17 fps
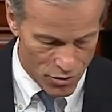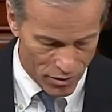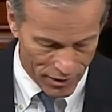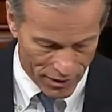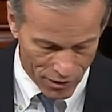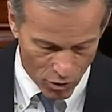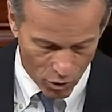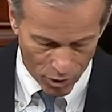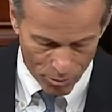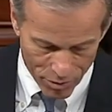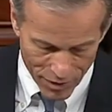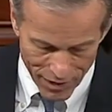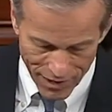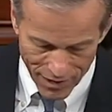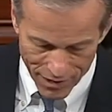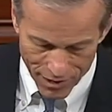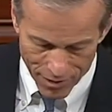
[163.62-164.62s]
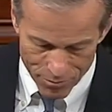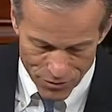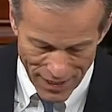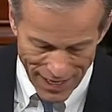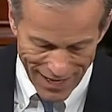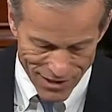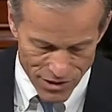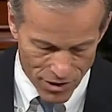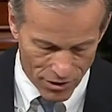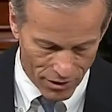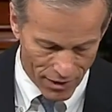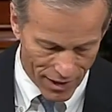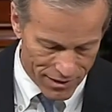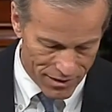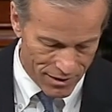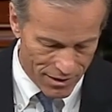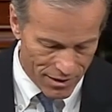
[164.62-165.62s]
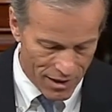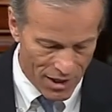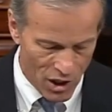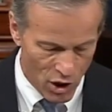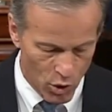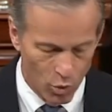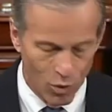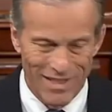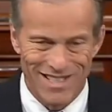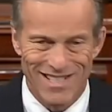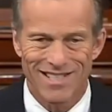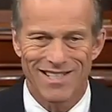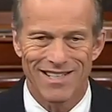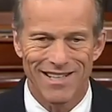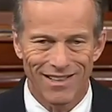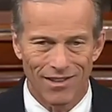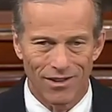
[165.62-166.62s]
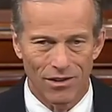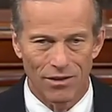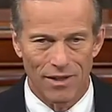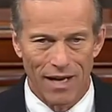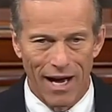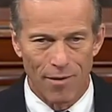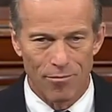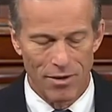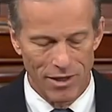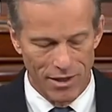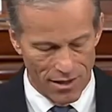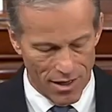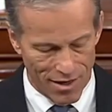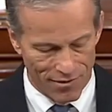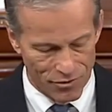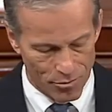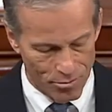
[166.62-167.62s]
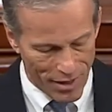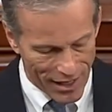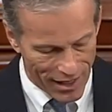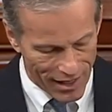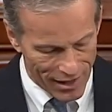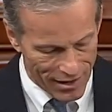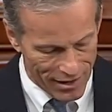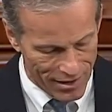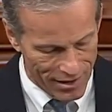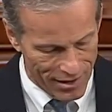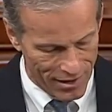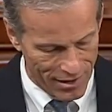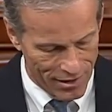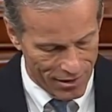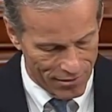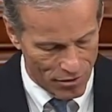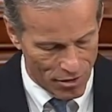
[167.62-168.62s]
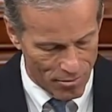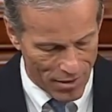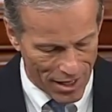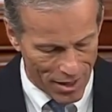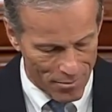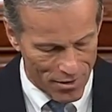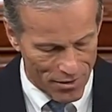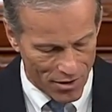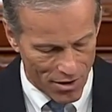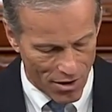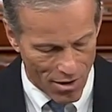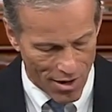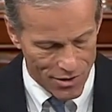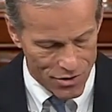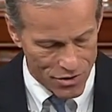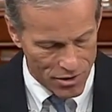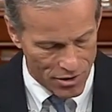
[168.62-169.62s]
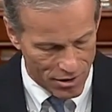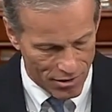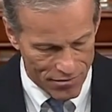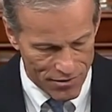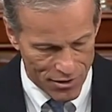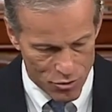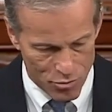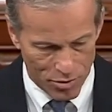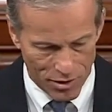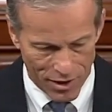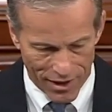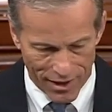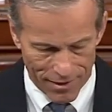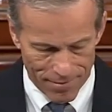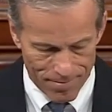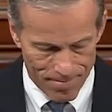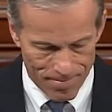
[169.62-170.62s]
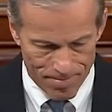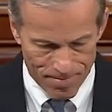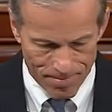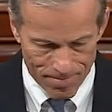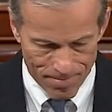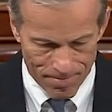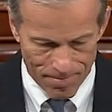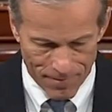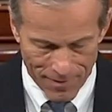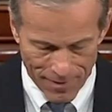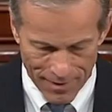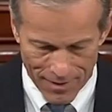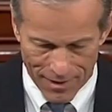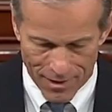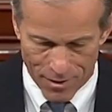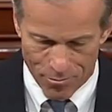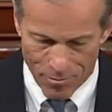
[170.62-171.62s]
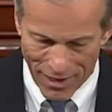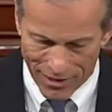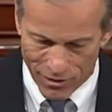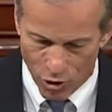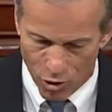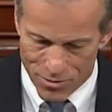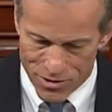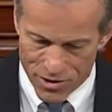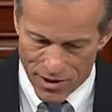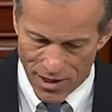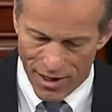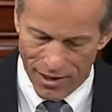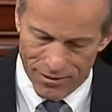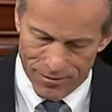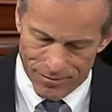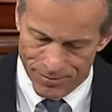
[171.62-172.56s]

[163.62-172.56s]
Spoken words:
and corporate income tax collected would still not be enough to pay for the mammoth costs of this plan. Make no mistake,